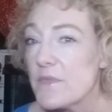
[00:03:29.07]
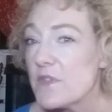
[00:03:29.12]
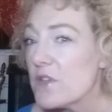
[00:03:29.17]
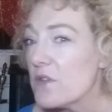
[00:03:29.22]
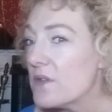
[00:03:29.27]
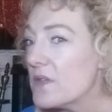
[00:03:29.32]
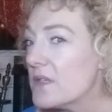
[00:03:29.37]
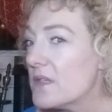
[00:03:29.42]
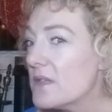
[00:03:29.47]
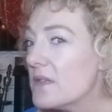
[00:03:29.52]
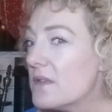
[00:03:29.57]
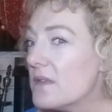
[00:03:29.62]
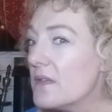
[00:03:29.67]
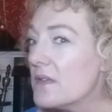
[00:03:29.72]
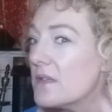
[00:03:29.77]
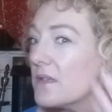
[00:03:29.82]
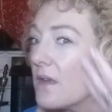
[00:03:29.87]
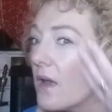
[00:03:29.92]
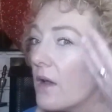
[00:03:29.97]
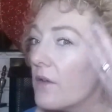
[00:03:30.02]
So this is the
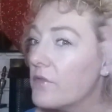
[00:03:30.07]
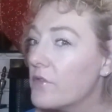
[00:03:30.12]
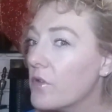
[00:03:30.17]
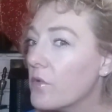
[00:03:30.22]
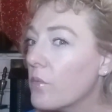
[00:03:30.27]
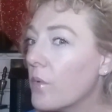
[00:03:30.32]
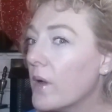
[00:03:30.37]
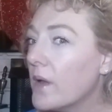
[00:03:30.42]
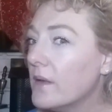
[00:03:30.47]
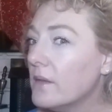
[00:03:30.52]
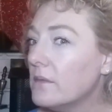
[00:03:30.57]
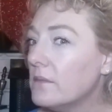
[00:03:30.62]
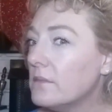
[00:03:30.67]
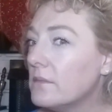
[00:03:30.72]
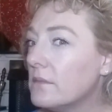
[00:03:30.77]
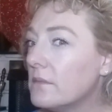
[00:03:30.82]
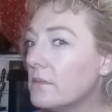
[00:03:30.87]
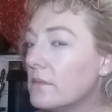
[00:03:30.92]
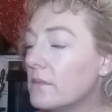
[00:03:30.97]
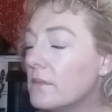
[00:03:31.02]
softer one,
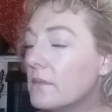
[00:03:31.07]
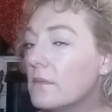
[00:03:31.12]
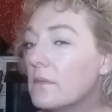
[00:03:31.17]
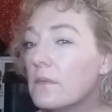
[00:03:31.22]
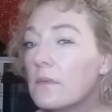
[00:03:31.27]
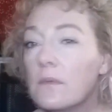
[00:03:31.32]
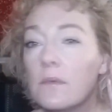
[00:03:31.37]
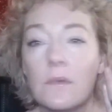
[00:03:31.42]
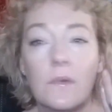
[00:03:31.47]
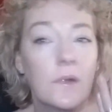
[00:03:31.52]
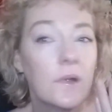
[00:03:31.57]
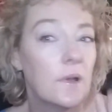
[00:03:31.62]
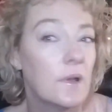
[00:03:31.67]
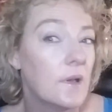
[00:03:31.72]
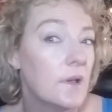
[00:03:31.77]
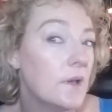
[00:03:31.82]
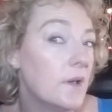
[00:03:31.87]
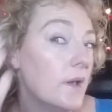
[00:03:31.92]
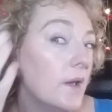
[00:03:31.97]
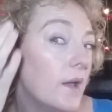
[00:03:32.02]

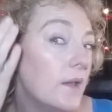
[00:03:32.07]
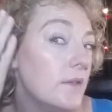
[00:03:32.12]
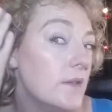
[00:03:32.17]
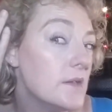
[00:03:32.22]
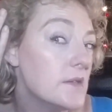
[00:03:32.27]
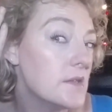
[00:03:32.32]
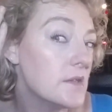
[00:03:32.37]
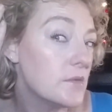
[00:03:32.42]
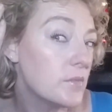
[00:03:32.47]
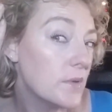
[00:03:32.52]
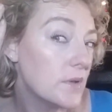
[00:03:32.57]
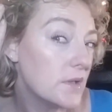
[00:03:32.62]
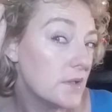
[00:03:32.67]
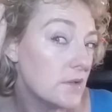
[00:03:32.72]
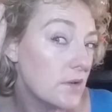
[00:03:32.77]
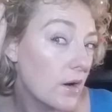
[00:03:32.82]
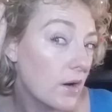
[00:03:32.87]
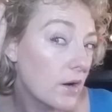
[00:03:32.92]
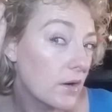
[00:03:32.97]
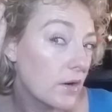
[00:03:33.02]
and this is with the
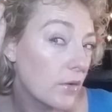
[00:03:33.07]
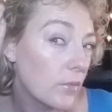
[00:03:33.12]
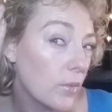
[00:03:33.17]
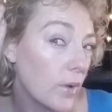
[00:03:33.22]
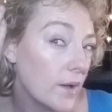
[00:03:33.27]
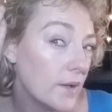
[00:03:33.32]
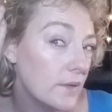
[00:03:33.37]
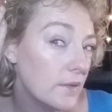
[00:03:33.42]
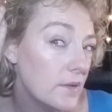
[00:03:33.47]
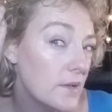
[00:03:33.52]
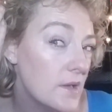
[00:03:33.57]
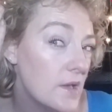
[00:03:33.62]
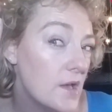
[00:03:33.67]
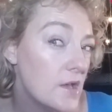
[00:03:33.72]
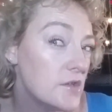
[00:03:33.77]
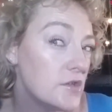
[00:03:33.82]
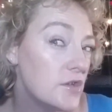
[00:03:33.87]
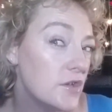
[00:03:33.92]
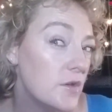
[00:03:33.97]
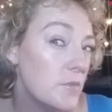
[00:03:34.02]
darker one.
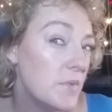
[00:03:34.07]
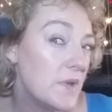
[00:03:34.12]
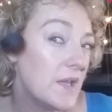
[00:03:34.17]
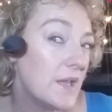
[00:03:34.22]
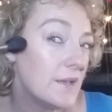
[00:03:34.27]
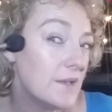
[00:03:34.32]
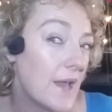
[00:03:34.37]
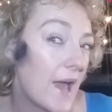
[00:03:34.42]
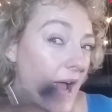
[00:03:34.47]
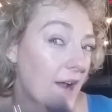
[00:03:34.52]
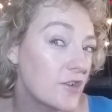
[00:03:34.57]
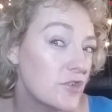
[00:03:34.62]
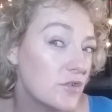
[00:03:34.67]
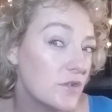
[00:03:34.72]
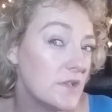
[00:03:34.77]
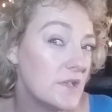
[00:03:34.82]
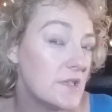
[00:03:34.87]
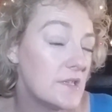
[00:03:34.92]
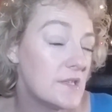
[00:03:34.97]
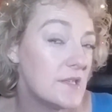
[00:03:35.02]
So you can begin to
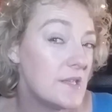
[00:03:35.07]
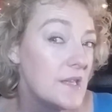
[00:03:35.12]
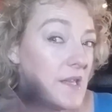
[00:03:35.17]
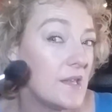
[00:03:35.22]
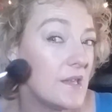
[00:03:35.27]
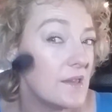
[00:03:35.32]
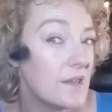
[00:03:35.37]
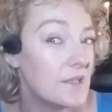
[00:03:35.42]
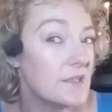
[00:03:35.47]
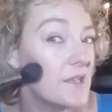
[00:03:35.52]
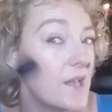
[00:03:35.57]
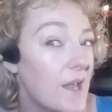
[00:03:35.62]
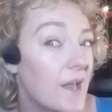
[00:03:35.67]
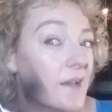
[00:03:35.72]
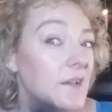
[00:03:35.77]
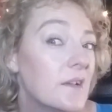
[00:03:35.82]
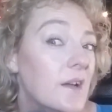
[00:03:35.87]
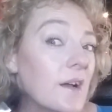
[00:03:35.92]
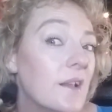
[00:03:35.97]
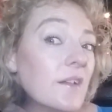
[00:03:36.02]
actually see the
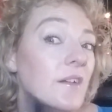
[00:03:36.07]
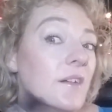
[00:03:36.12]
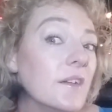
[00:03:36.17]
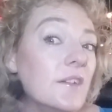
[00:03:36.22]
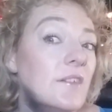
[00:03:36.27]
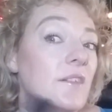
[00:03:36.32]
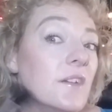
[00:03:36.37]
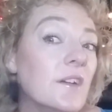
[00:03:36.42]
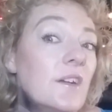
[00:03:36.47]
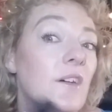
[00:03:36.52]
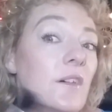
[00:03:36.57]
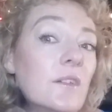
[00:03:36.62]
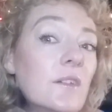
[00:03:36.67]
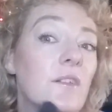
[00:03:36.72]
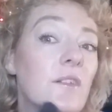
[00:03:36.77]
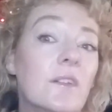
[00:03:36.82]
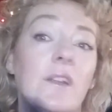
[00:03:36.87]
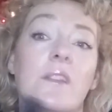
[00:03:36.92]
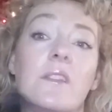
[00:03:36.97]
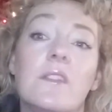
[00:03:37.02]
tan color. You can go
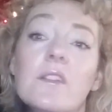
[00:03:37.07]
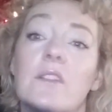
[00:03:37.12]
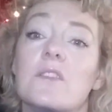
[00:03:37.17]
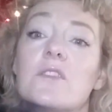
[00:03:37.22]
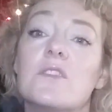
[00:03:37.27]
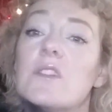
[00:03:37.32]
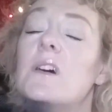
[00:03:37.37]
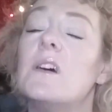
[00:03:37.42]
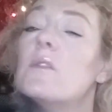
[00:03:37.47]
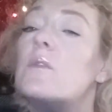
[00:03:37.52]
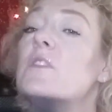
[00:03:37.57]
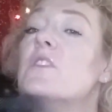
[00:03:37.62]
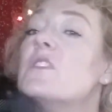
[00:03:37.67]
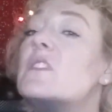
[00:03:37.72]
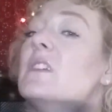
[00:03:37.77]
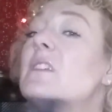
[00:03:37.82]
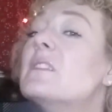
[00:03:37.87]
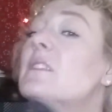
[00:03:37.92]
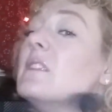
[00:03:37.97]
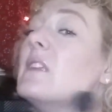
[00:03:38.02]
underneath your jaw,
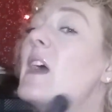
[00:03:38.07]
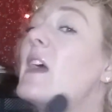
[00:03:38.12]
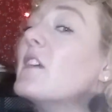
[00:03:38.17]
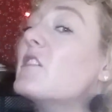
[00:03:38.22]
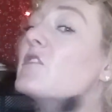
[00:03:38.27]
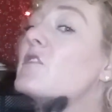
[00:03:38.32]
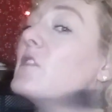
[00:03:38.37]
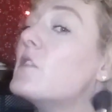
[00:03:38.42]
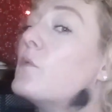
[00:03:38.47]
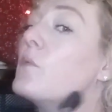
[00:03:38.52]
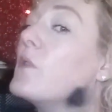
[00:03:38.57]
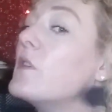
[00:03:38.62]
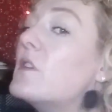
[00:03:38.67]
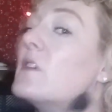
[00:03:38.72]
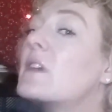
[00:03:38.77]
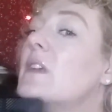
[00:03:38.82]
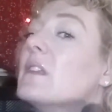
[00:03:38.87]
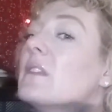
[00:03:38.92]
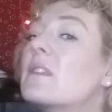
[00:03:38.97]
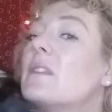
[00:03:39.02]
which isn't actually where
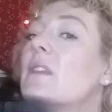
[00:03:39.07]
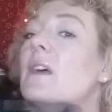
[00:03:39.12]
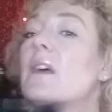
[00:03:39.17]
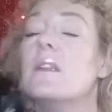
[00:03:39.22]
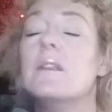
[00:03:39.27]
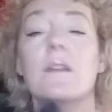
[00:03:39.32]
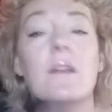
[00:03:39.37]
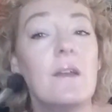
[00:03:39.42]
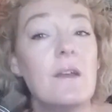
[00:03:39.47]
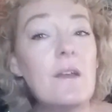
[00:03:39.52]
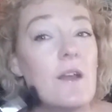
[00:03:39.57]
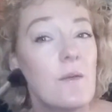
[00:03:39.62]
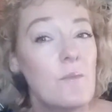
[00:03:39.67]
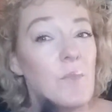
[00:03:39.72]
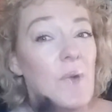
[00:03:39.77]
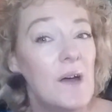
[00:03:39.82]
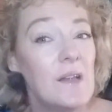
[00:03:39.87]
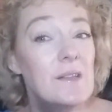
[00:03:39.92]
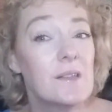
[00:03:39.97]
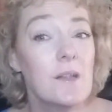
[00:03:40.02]
you get sun,
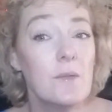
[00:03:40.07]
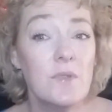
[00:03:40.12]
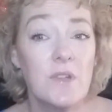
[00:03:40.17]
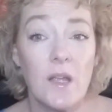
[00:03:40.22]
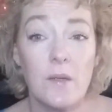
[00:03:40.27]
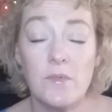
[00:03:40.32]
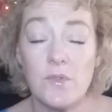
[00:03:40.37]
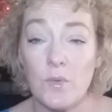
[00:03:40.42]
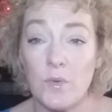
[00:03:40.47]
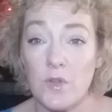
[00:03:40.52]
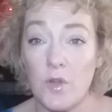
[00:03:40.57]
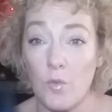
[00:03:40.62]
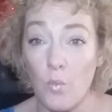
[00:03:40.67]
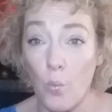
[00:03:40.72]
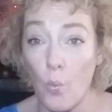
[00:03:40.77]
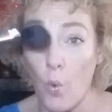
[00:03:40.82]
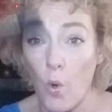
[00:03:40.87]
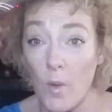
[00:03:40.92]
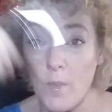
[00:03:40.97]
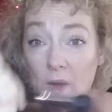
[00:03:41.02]
but sometimes when you're
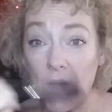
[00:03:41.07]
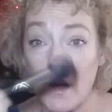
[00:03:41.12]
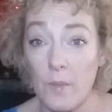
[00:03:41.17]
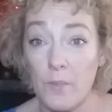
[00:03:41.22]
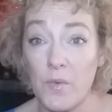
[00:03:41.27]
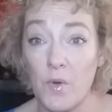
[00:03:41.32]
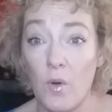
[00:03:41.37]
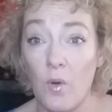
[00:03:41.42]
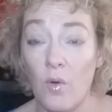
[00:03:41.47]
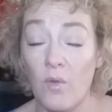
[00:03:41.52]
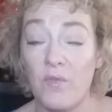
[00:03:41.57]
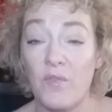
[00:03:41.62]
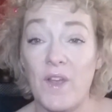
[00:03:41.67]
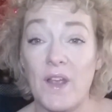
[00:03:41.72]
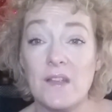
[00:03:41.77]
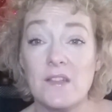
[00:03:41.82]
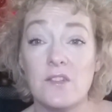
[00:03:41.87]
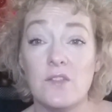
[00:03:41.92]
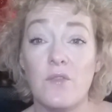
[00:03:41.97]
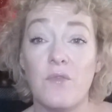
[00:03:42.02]
warming up your whole
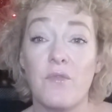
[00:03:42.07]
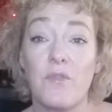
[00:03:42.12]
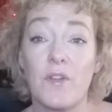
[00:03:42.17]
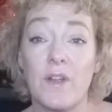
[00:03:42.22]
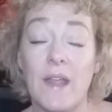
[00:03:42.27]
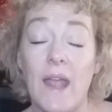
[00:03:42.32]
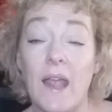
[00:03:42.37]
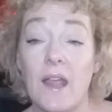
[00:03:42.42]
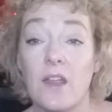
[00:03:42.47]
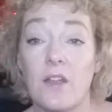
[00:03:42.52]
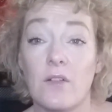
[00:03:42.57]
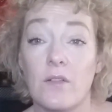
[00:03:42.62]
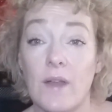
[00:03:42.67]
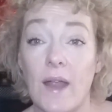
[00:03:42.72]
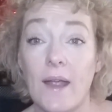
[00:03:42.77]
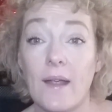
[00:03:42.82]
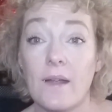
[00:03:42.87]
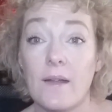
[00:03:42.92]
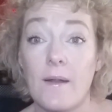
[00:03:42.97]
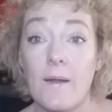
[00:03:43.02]
face and you forget your
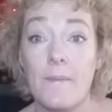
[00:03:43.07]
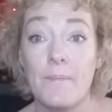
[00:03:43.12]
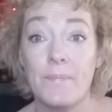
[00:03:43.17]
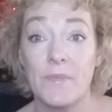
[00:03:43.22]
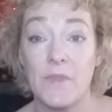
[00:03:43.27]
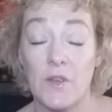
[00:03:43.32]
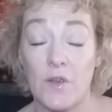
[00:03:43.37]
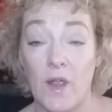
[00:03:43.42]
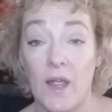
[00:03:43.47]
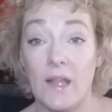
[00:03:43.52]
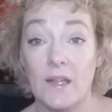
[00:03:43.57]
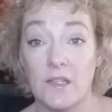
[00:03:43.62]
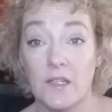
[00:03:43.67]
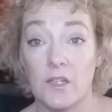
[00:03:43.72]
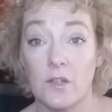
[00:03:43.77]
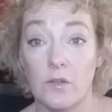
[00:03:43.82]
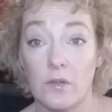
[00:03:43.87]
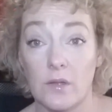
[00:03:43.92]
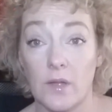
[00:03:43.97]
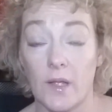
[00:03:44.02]
neck, your head
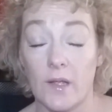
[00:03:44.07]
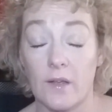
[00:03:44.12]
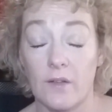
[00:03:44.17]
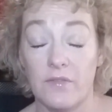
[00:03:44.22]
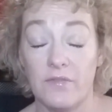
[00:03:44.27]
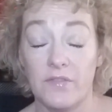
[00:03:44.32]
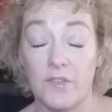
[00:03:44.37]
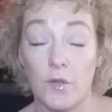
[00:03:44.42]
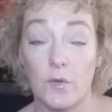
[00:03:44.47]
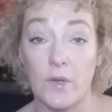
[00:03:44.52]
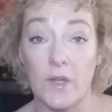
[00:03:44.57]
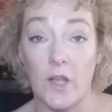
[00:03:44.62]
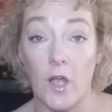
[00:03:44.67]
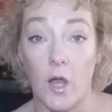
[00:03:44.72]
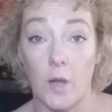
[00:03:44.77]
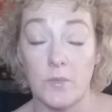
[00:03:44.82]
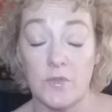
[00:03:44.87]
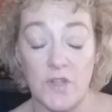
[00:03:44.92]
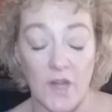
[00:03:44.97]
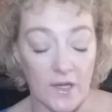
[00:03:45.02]
can look like a floating
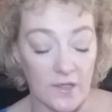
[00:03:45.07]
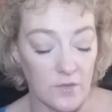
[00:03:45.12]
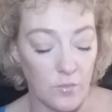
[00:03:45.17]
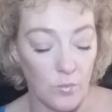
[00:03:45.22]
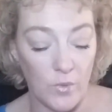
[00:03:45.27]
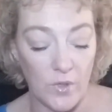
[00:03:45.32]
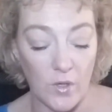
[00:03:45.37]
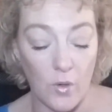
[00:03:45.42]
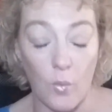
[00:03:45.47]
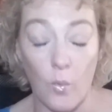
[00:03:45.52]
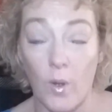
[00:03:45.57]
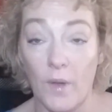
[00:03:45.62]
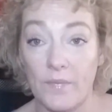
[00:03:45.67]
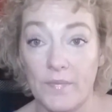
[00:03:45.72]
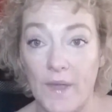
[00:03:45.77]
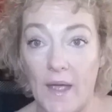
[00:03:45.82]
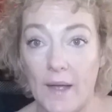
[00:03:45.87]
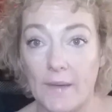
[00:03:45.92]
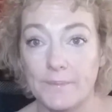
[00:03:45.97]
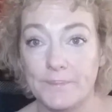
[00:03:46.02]
object, and we don't
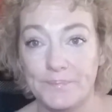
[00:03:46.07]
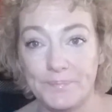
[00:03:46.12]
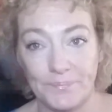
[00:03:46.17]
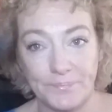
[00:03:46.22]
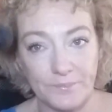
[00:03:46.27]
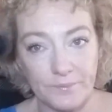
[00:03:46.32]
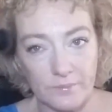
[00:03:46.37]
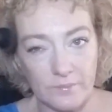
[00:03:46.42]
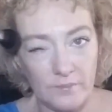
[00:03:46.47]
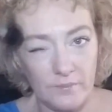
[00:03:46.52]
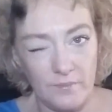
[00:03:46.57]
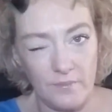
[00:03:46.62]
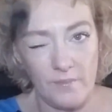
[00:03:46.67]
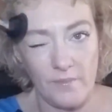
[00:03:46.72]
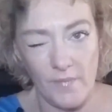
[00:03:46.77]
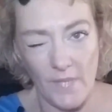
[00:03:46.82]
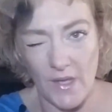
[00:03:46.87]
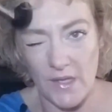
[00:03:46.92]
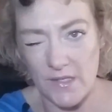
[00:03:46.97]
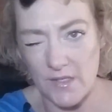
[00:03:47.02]
want that.
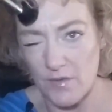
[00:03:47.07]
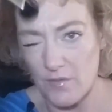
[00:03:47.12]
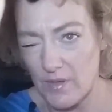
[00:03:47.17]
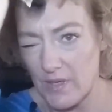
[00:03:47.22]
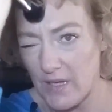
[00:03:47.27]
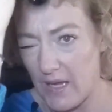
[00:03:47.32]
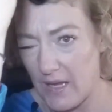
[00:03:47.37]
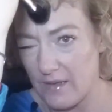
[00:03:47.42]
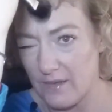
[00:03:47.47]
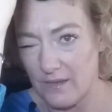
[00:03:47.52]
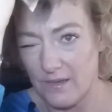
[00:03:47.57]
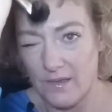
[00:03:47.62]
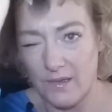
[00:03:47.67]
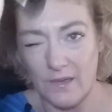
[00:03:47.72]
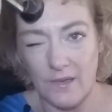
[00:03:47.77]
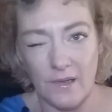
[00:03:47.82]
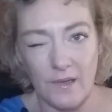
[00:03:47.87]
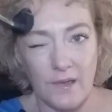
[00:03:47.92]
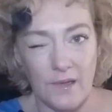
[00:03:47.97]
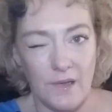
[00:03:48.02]
So again,
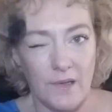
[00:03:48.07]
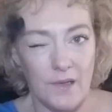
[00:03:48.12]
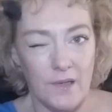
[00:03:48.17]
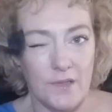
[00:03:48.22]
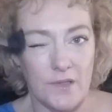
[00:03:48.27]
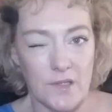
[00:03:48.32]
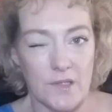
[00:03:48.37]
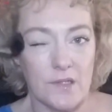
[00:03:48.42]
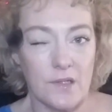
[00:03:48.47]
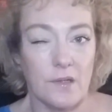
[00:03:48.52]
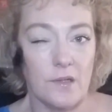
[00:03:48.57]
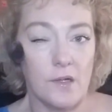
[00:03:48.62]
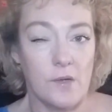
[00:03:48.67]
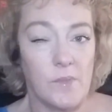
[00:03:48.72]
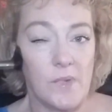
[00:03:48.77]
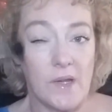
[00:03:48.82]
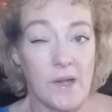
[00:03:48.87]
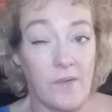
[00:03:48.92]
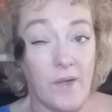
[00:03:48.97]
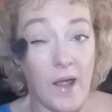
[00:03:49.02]
just a
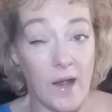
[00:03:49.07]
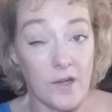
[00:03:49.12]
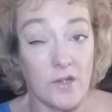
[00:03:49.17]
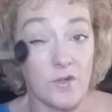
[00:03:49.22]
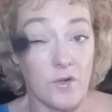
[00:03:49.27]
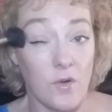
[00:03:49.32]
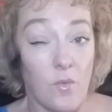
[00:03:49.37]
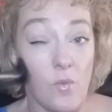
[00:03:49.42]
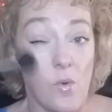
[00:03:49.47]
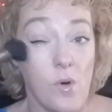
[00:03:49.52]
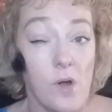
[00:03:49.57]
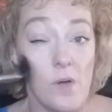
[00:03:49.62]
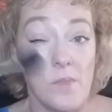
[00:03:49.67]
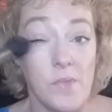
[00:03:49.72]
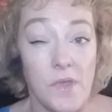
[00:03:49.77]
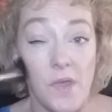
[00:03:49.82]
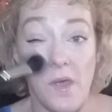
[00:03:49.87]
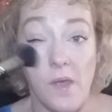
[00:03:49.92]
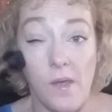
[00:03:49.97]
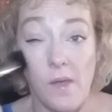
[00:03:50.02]
little bit of extra
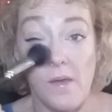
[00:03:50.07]
warmth.